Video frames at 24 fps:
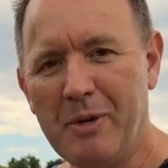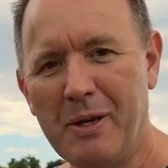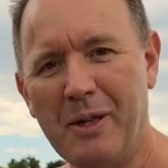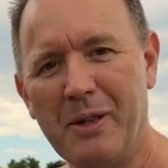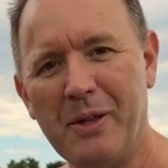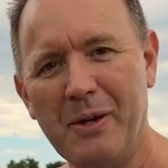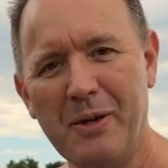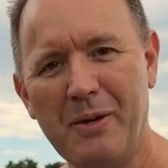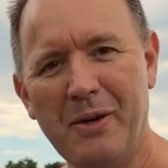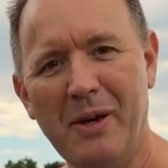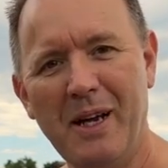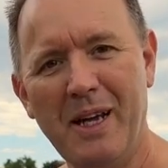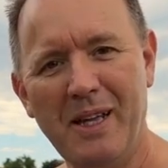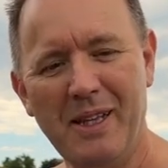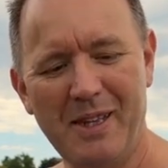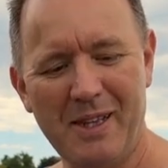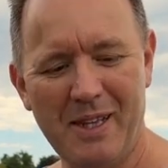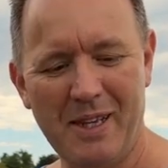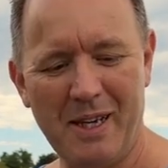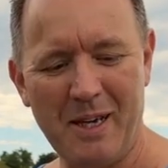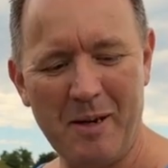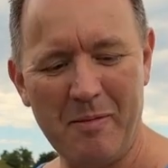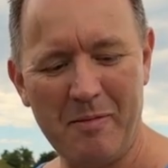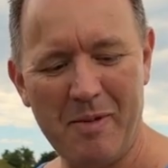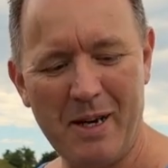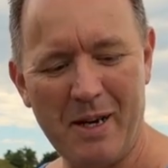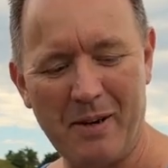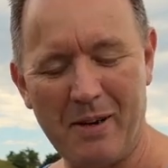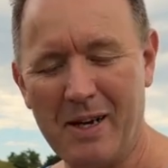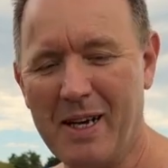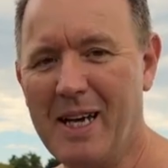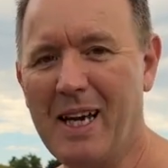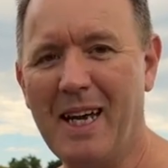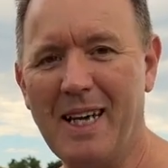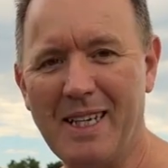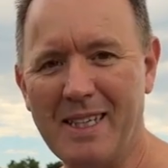But the great thing
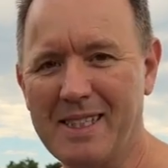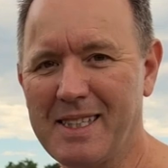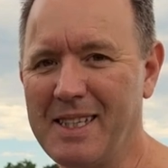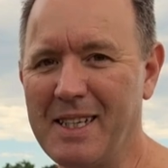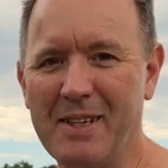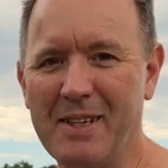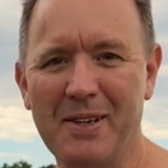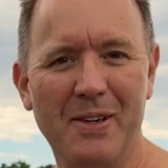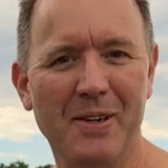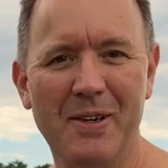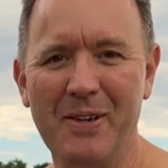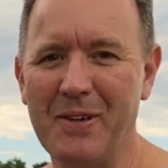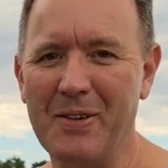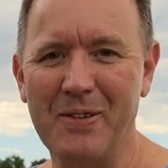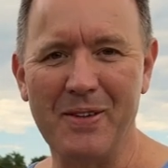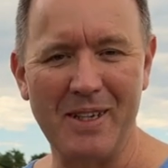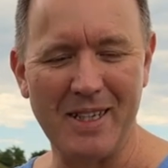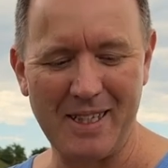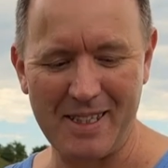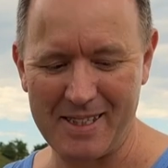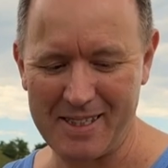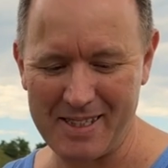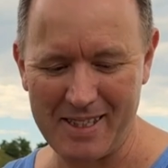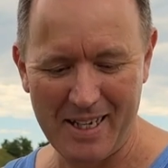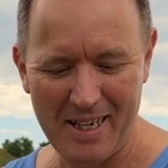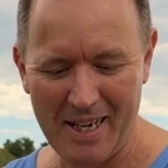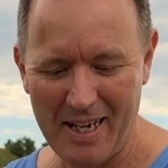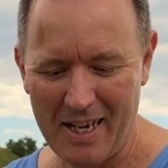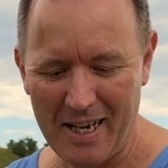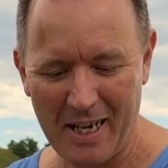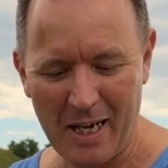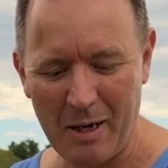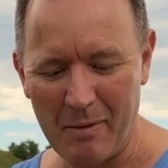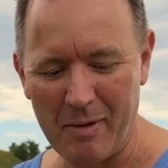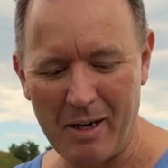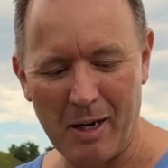about Kase, they're always
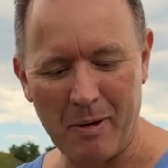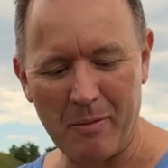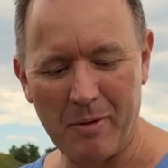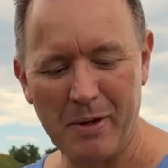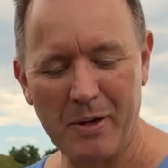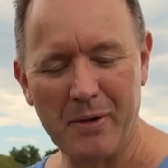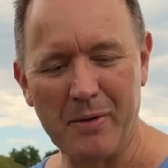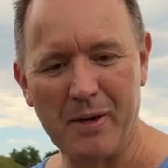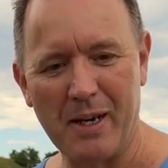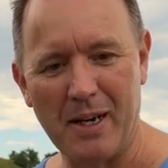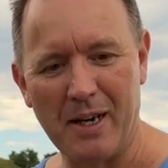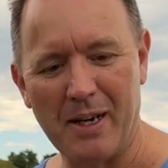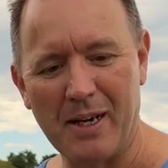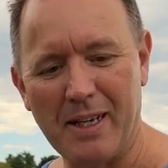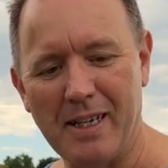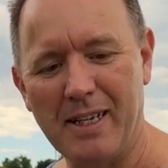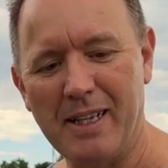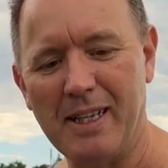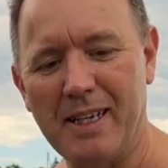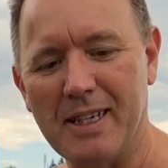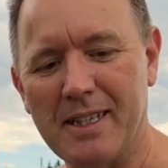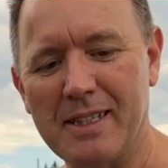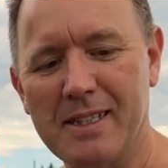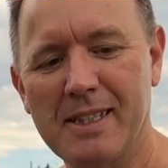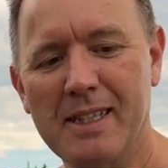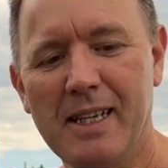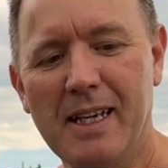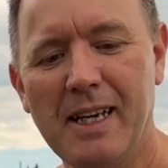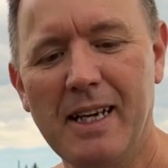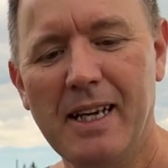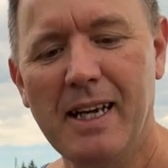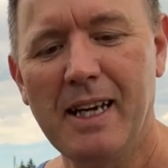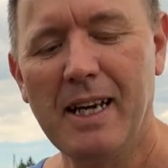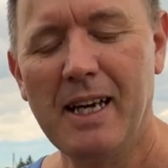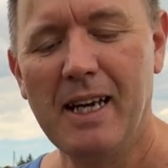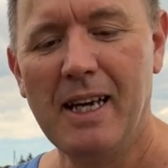coming up with great ideas.
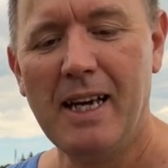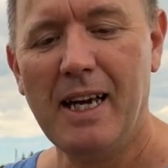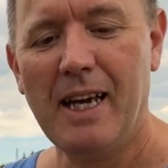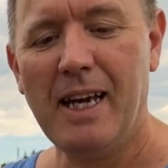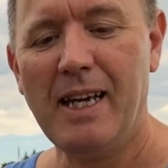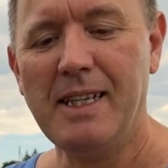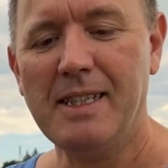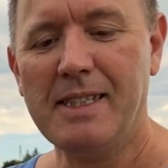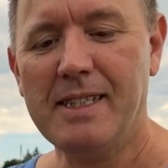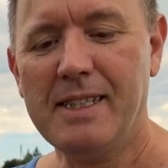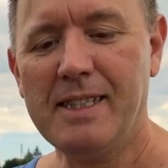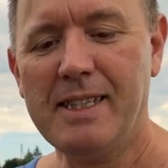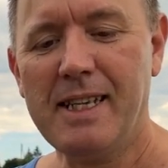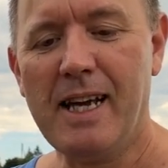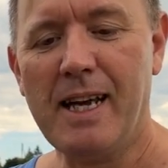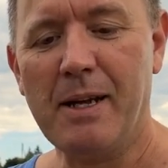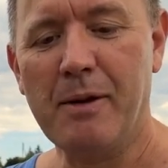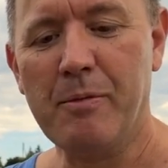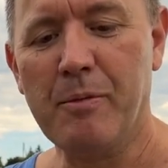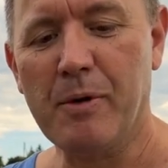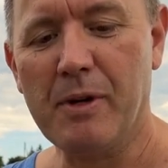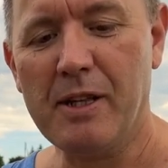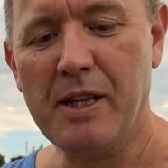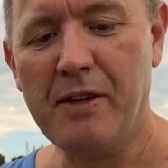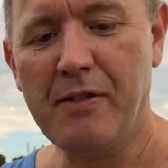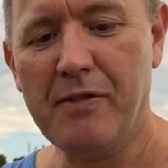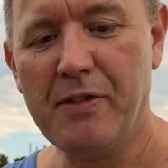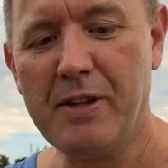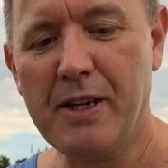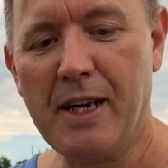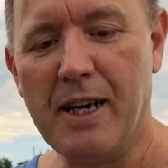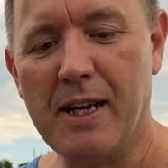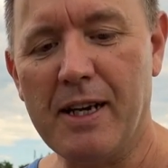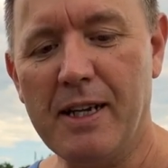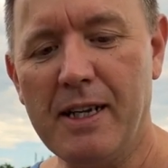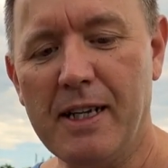Instead, what they've
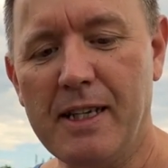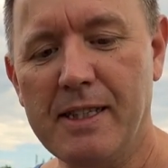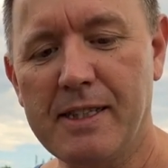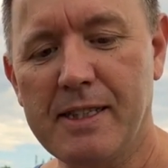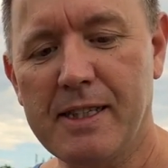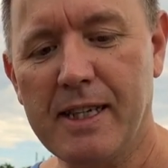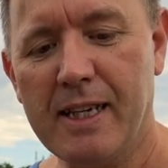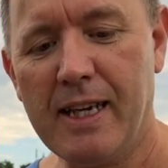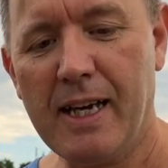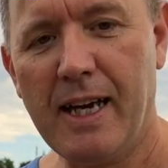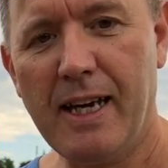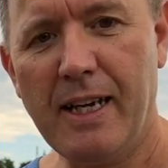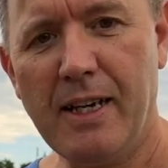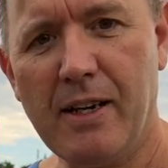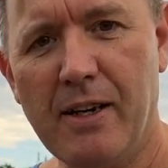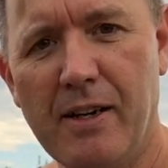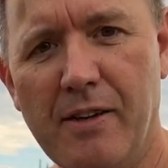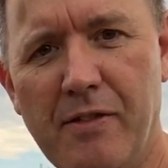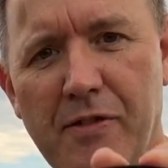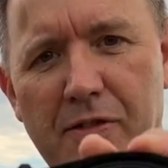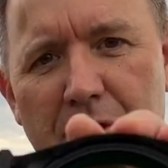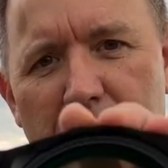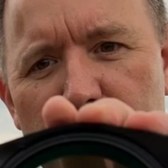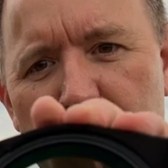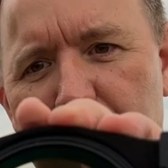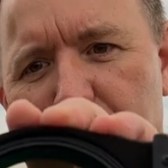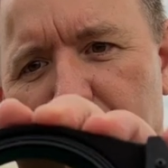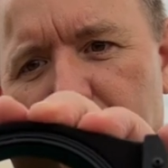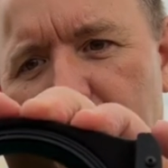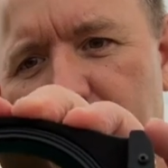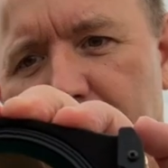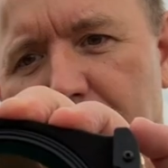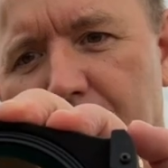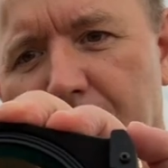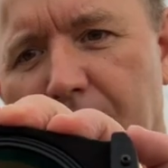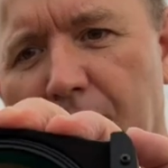done is the K9 filter
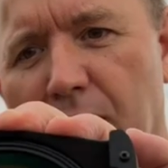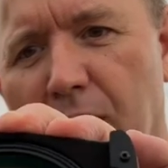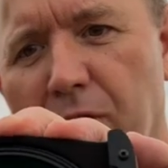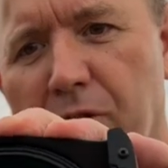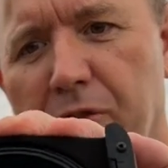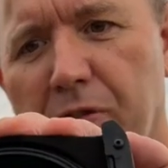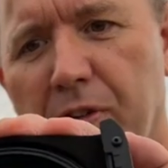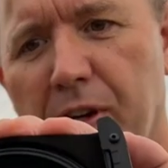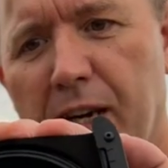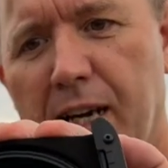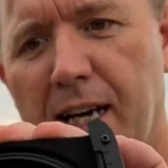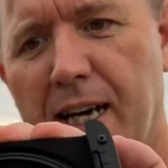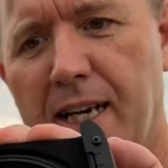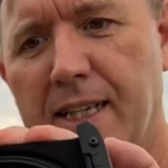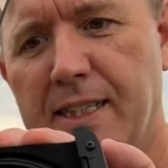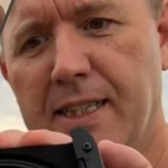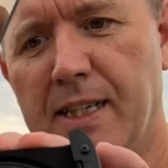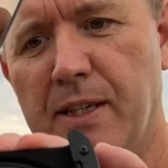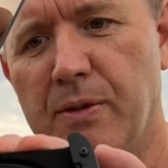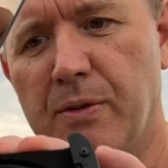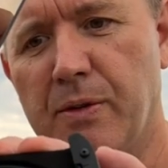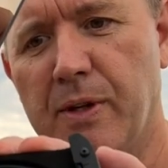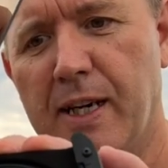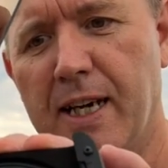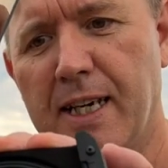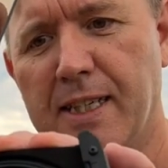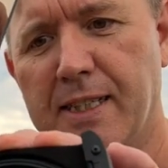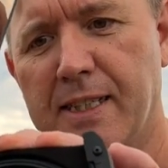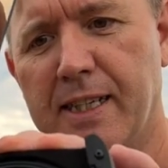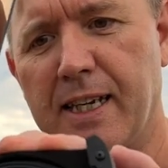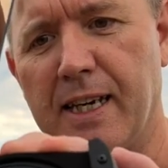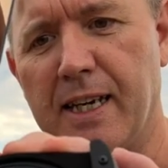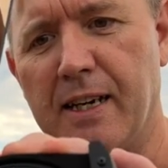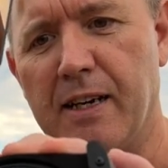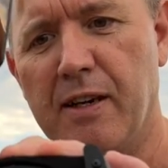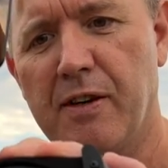itself has a little
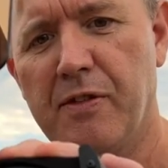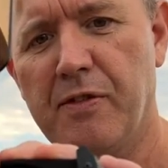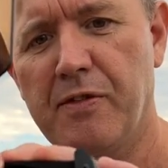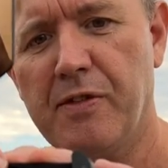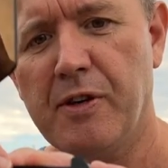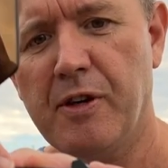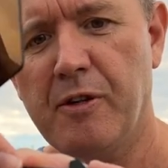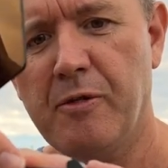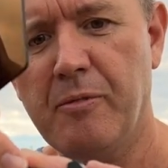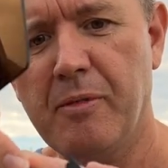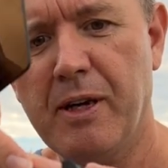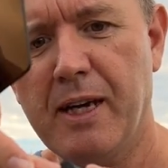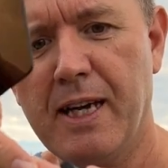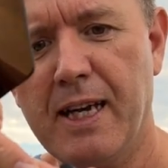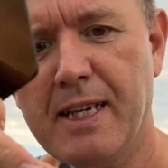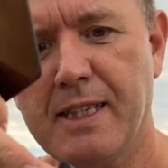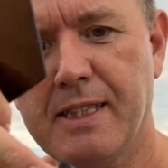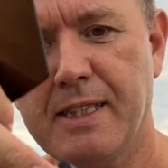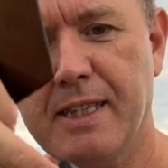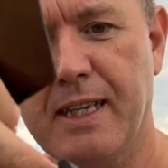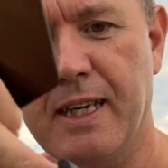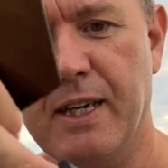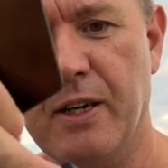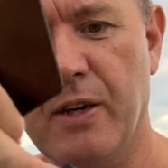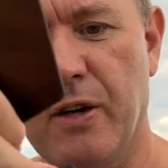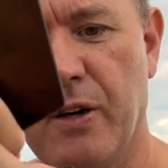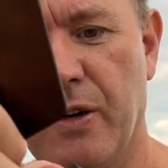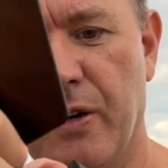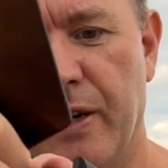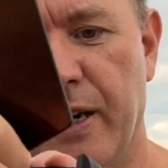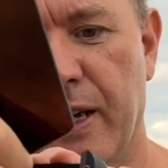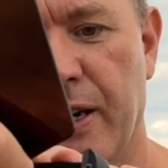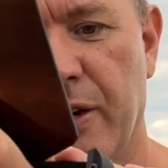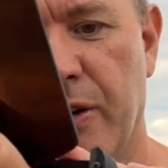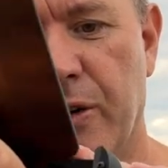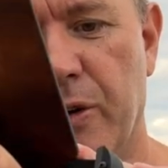gasket, a foam gasket
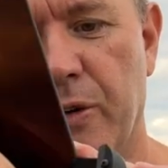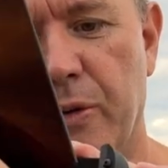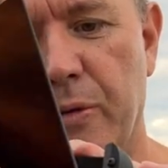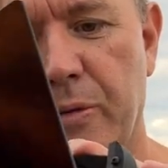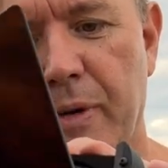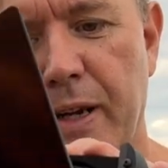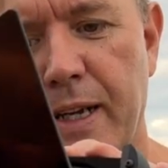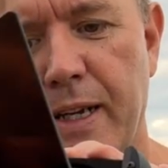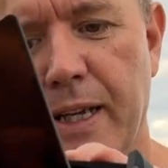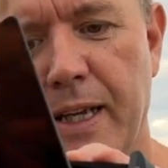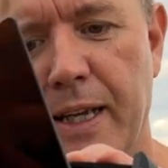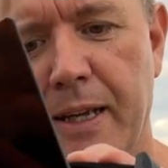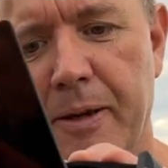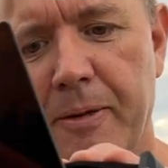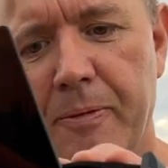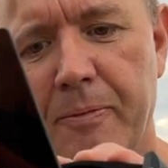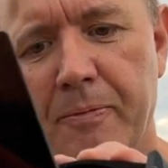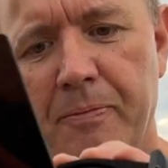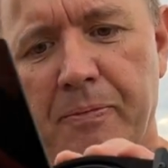on it already,